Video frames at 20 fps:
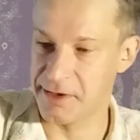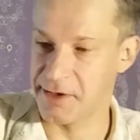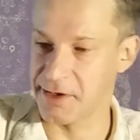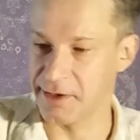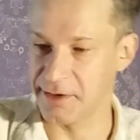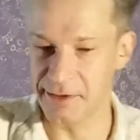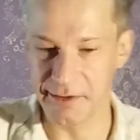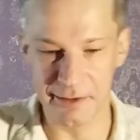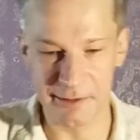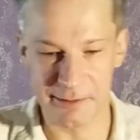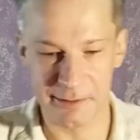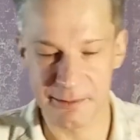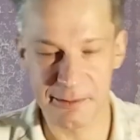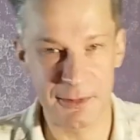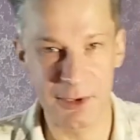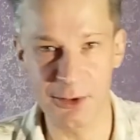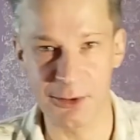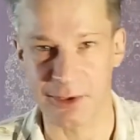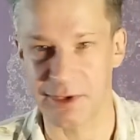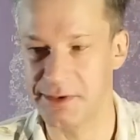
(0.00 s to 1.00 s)
And
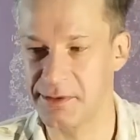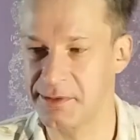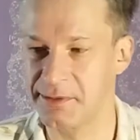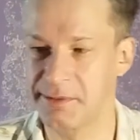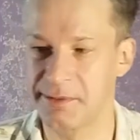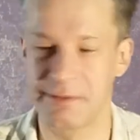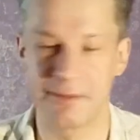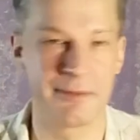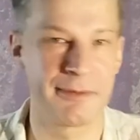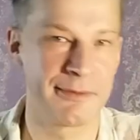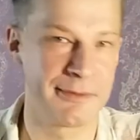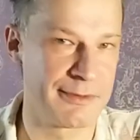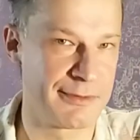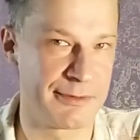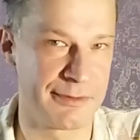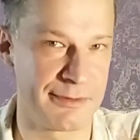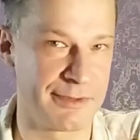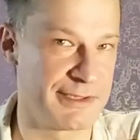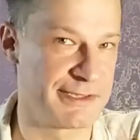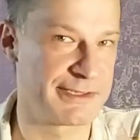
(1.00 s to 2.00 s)
look,
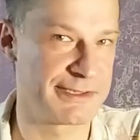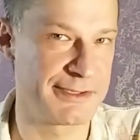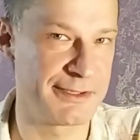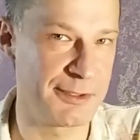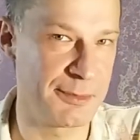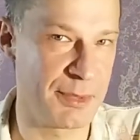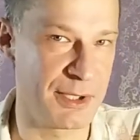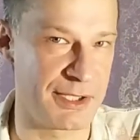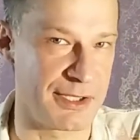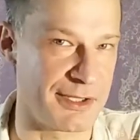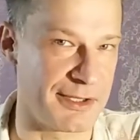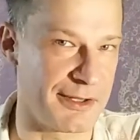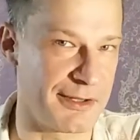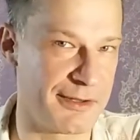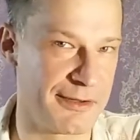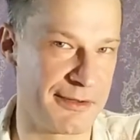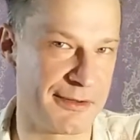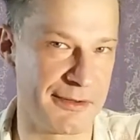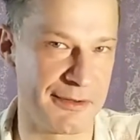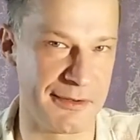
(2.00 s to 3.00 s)
it's still beating.
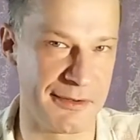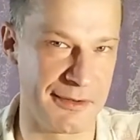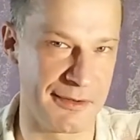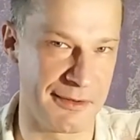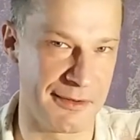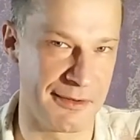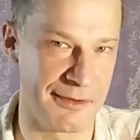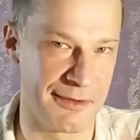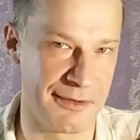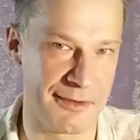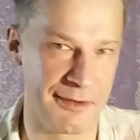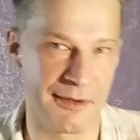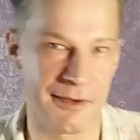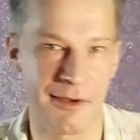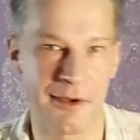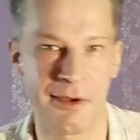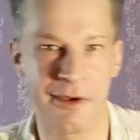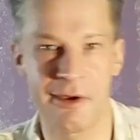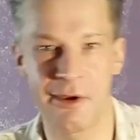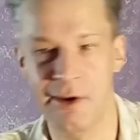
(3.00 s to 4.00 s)

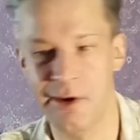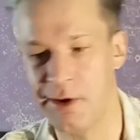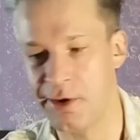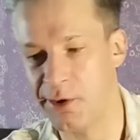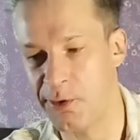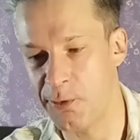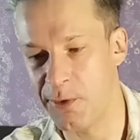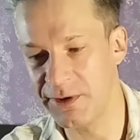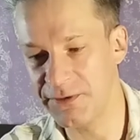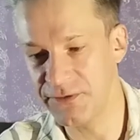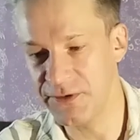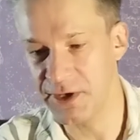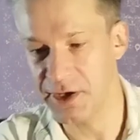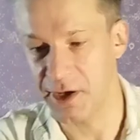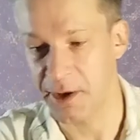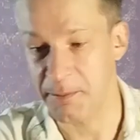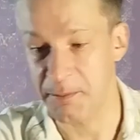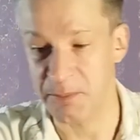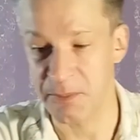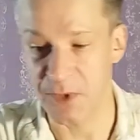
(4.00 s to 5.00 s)
One thing
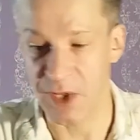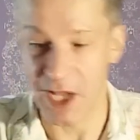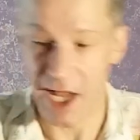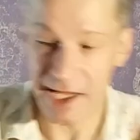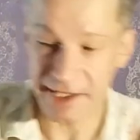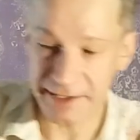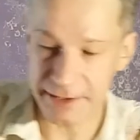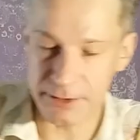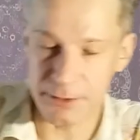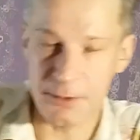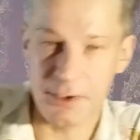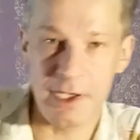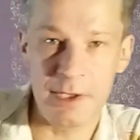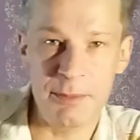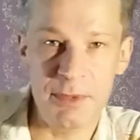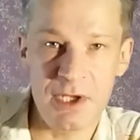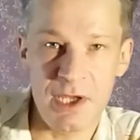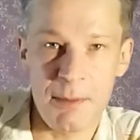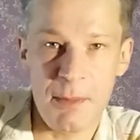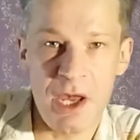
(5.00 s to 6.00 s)
I'm not too
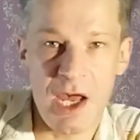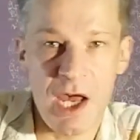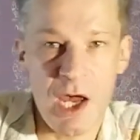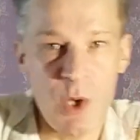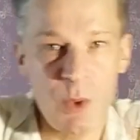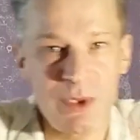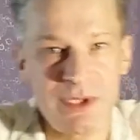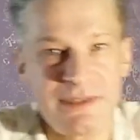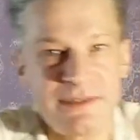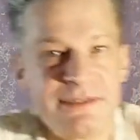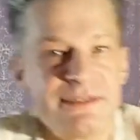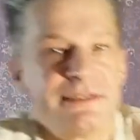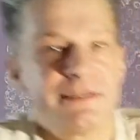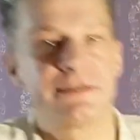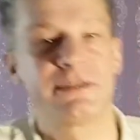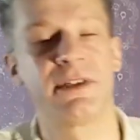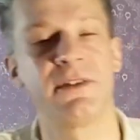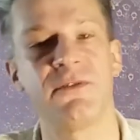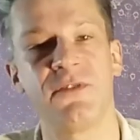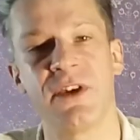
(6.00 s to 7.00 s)
happy about is
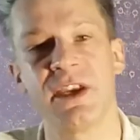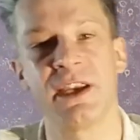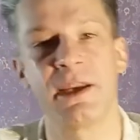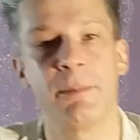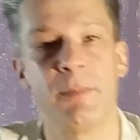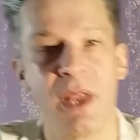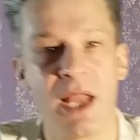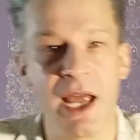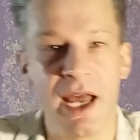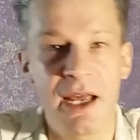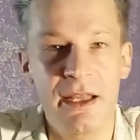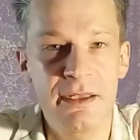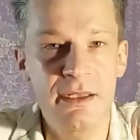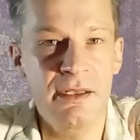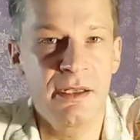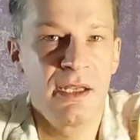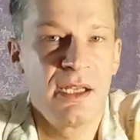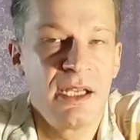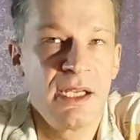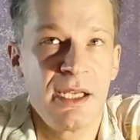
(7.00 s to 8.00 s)
the fake blood.
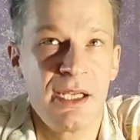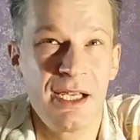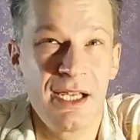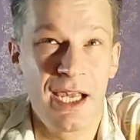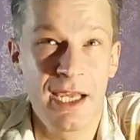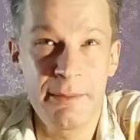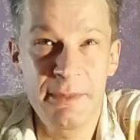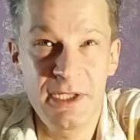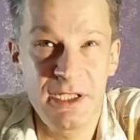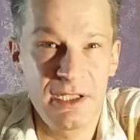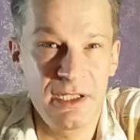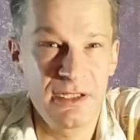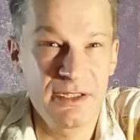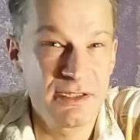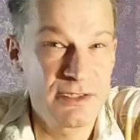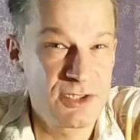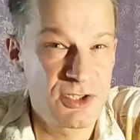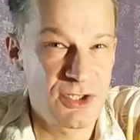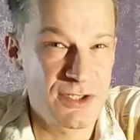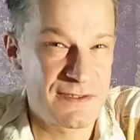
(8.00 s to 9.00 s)
I mean,
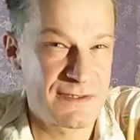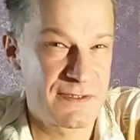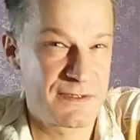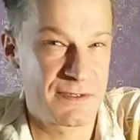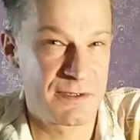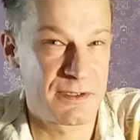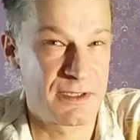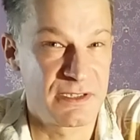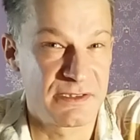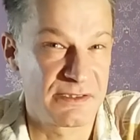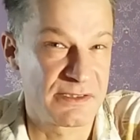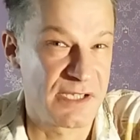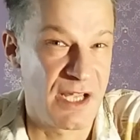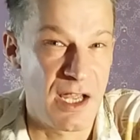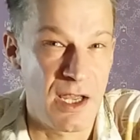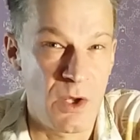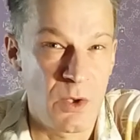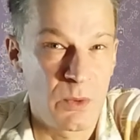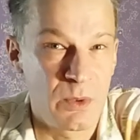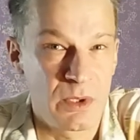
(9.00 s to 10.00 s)
it just turned
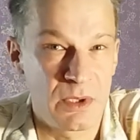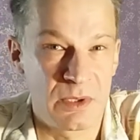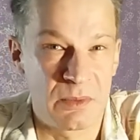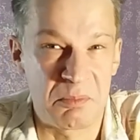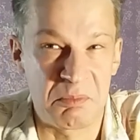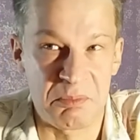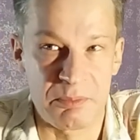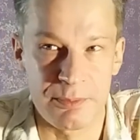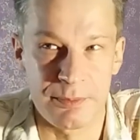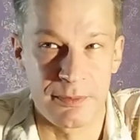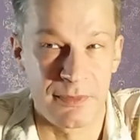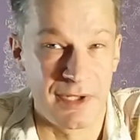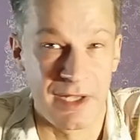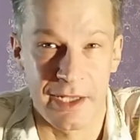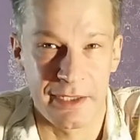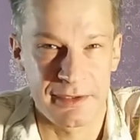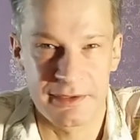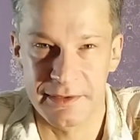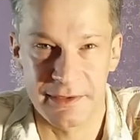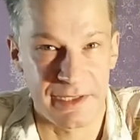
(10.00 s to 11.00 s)
out
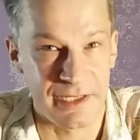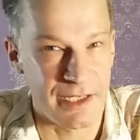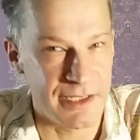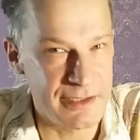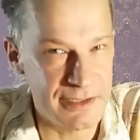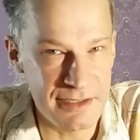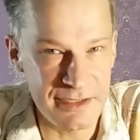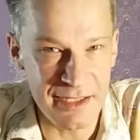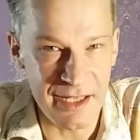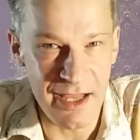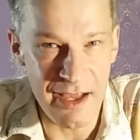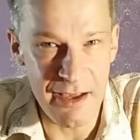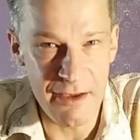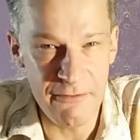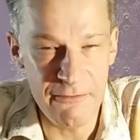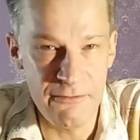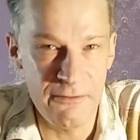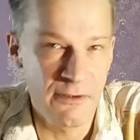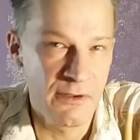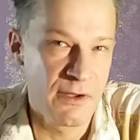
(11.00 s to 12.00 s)
not red
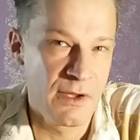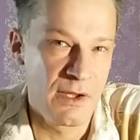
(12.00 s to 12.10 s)
enough.